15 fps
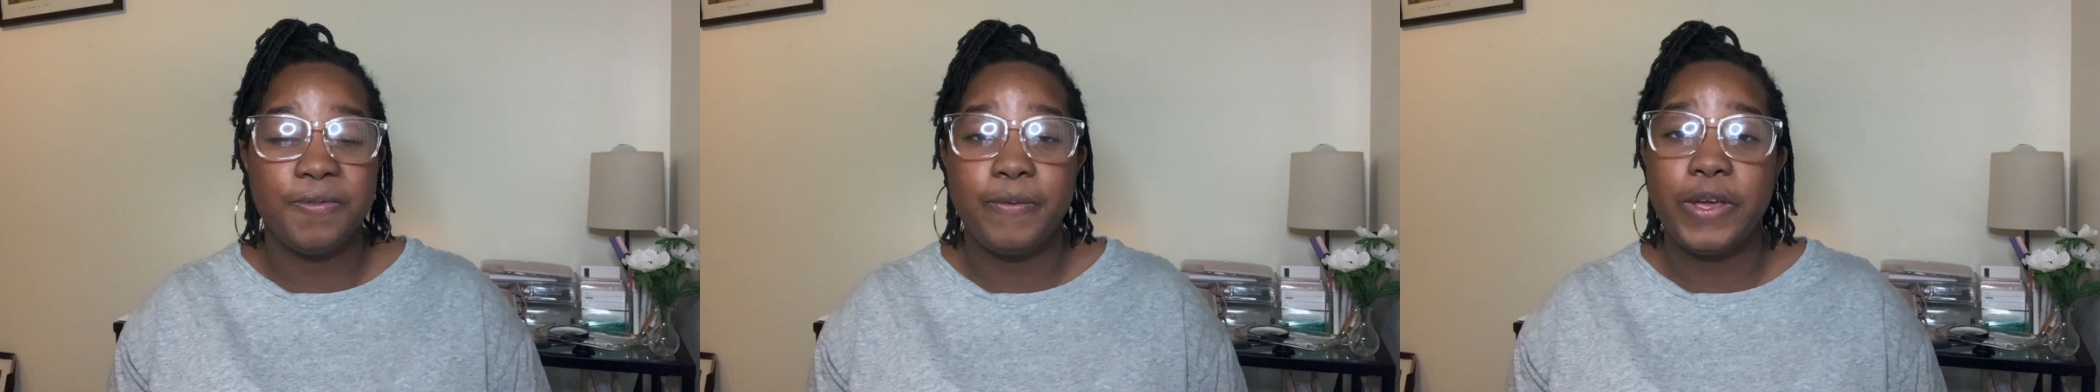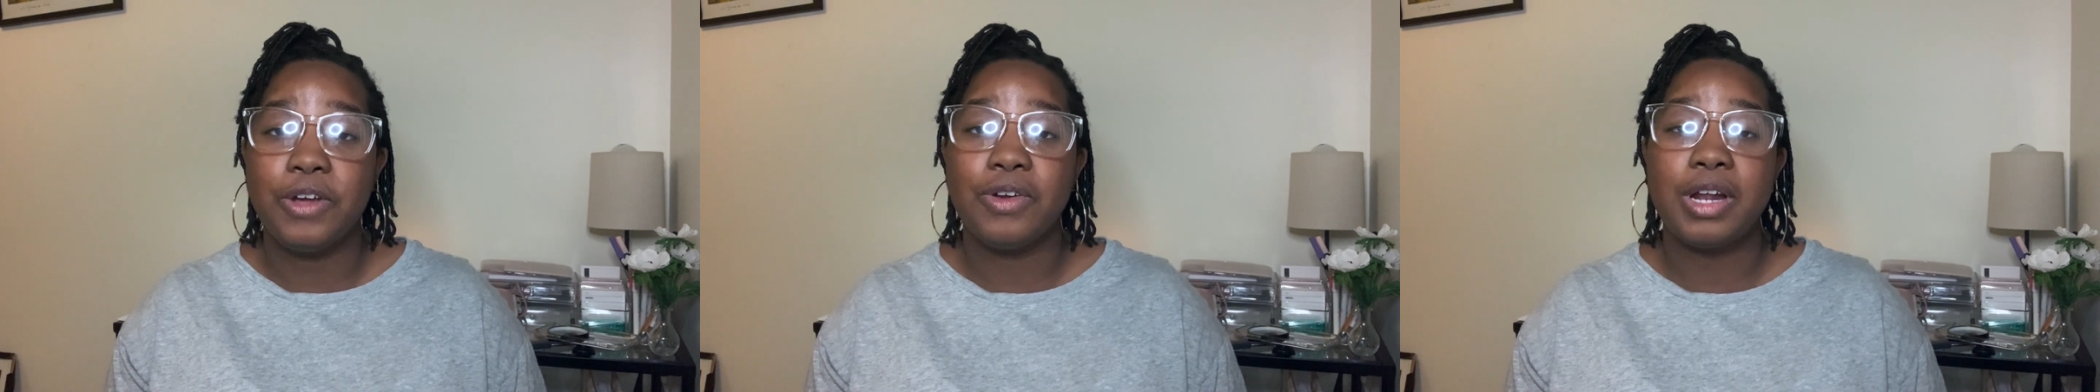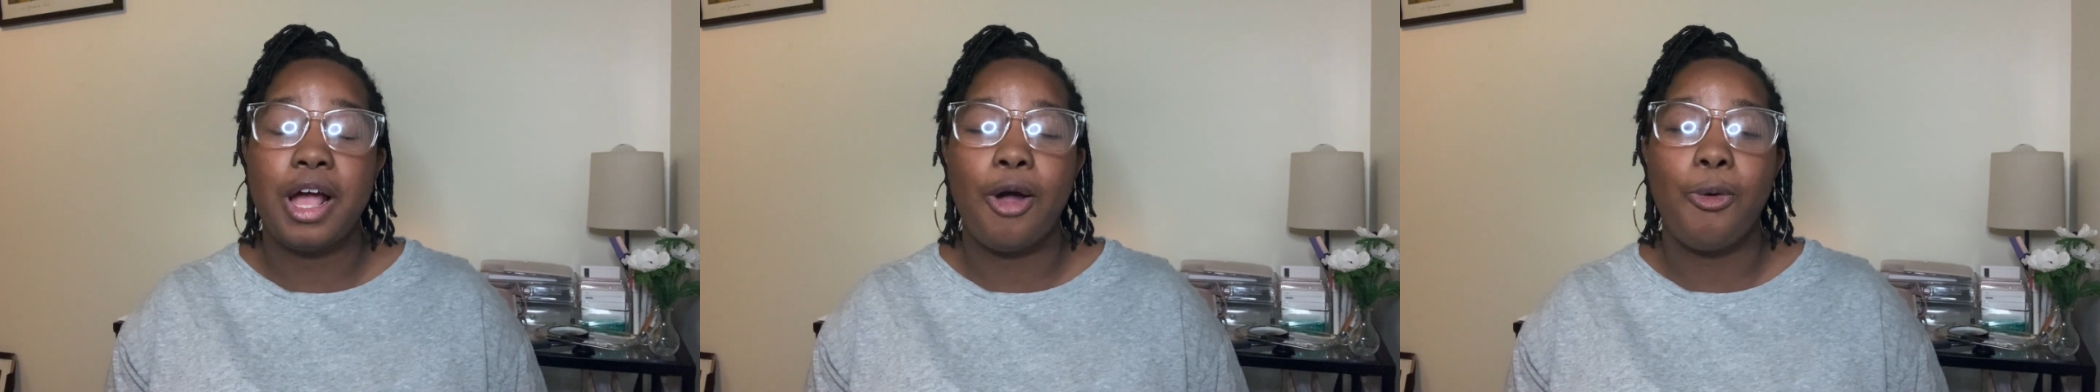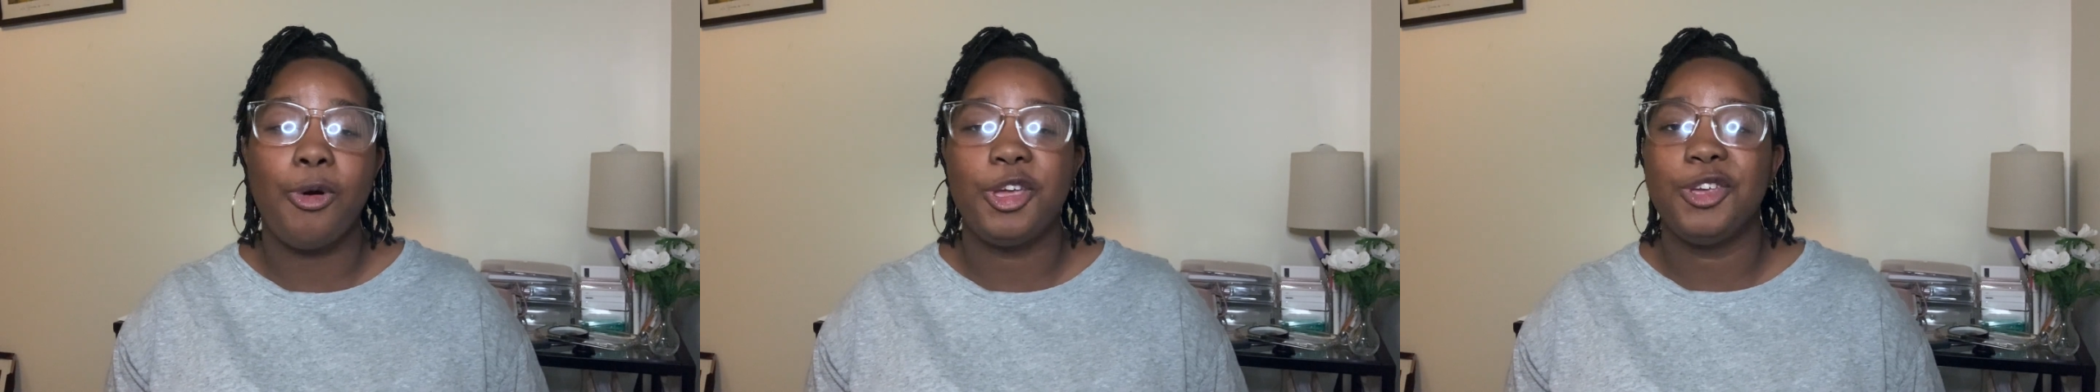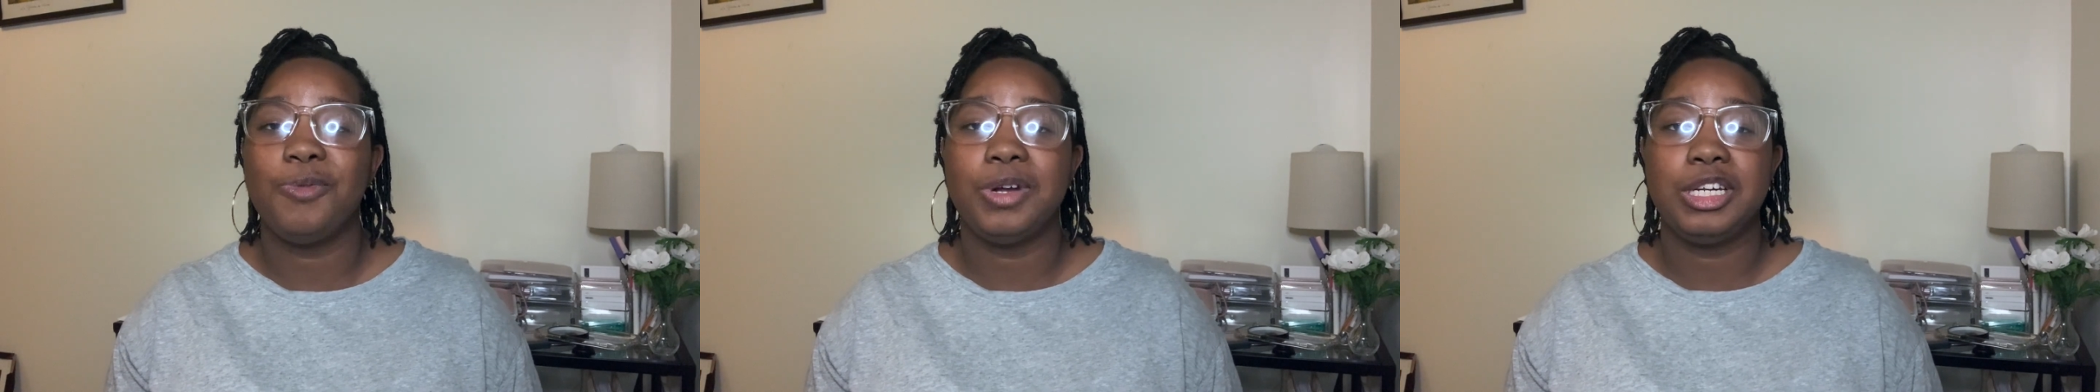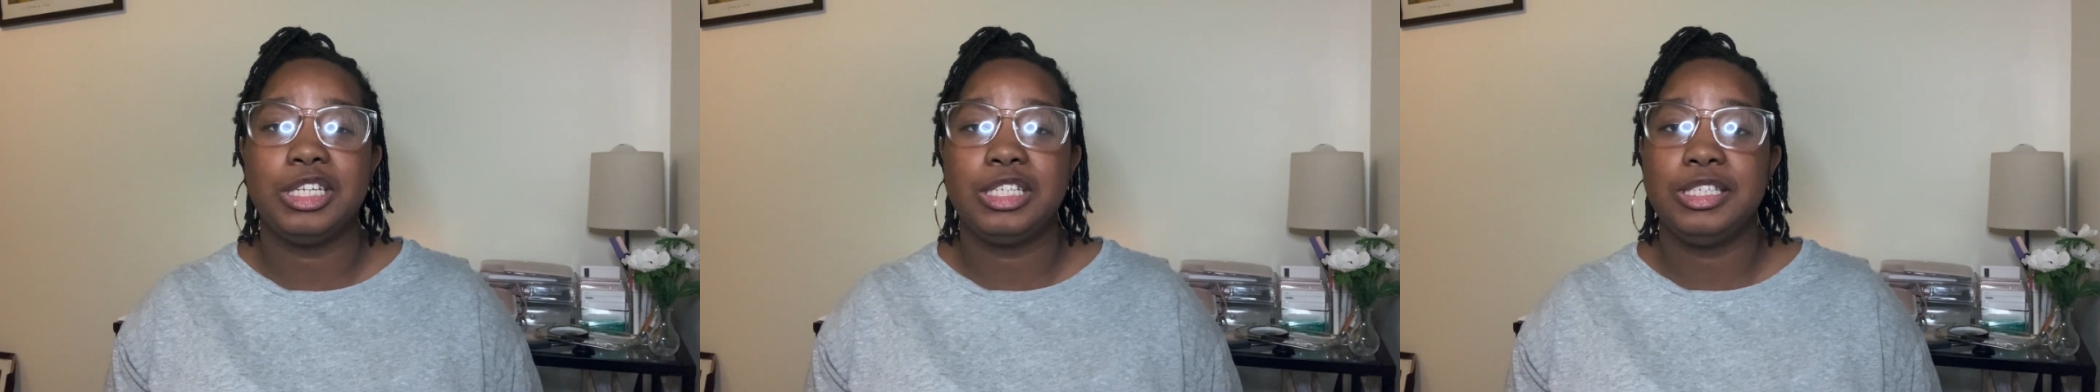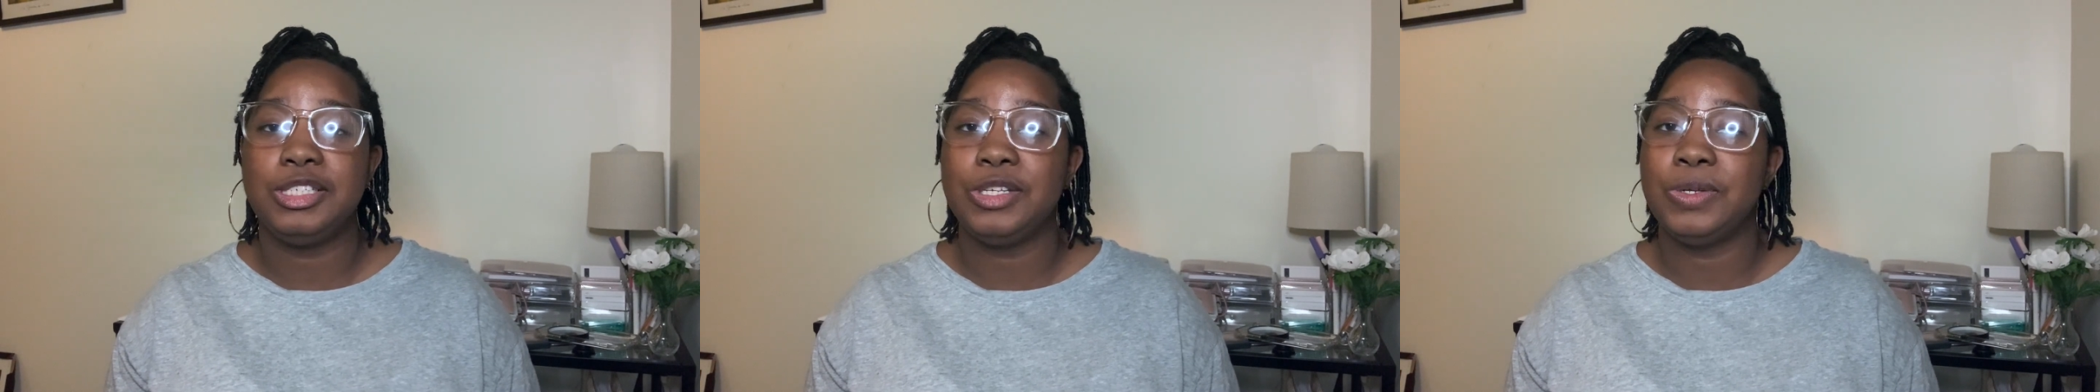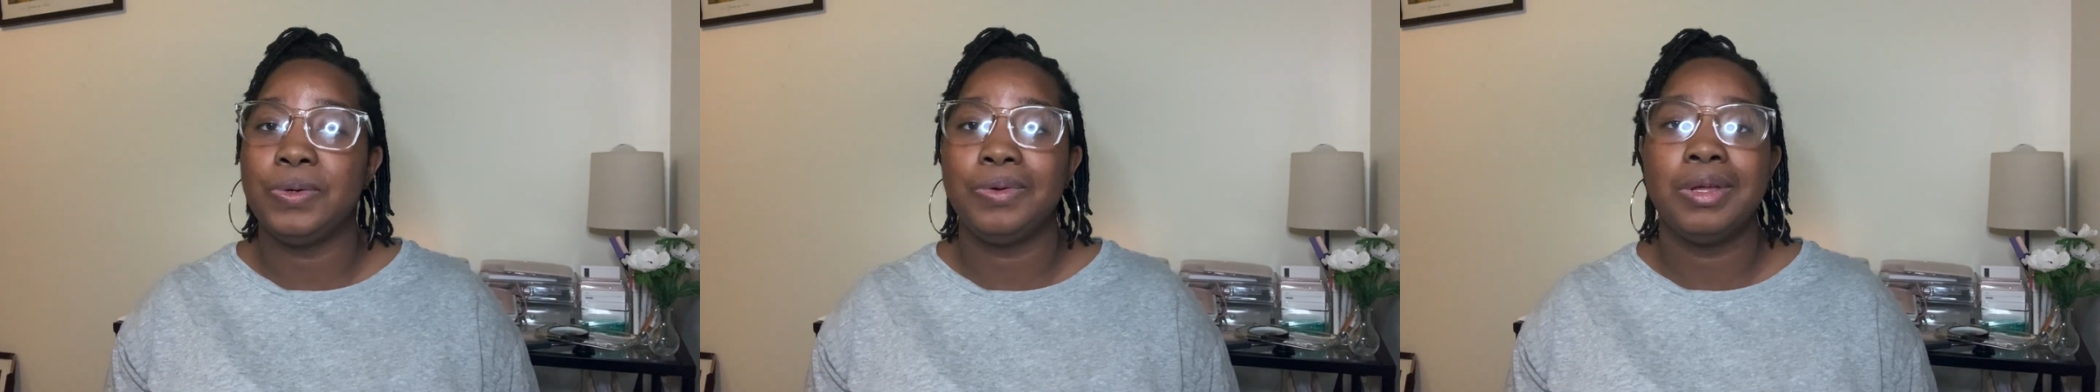figured out what you wanted to
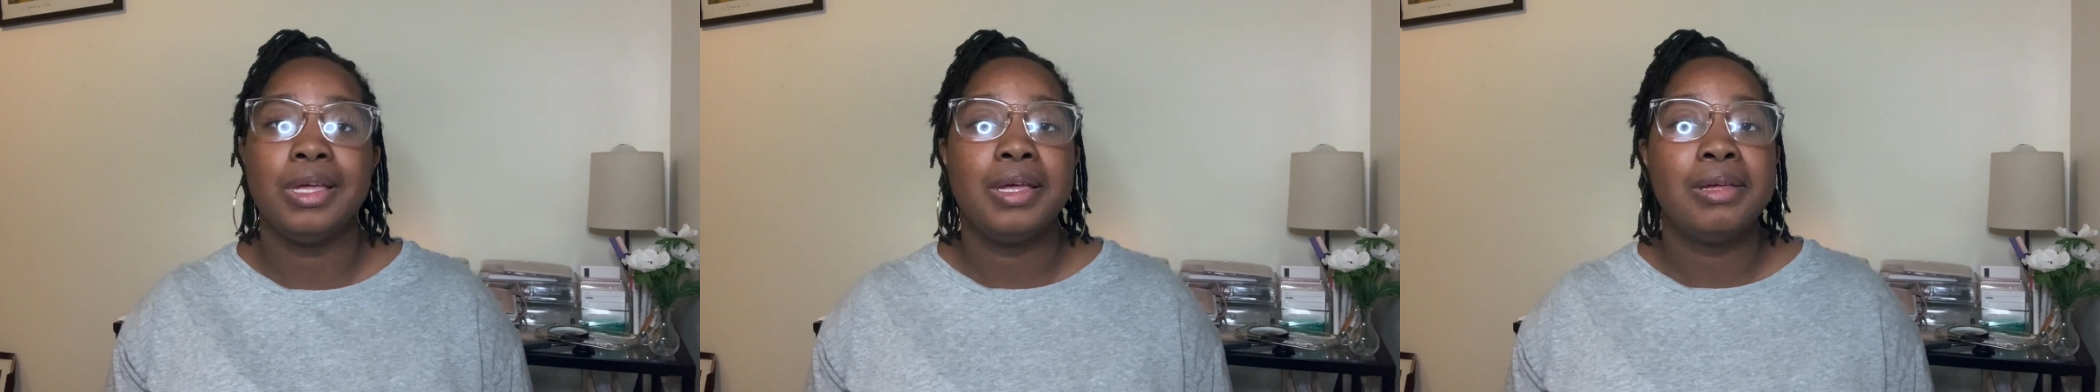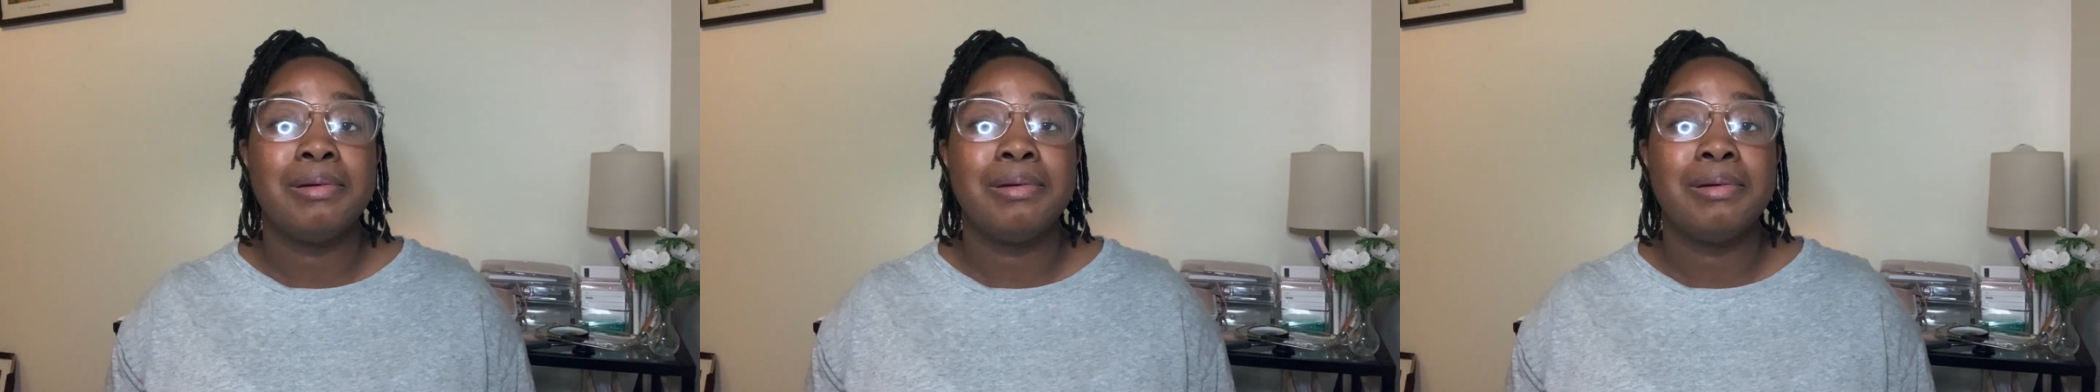do.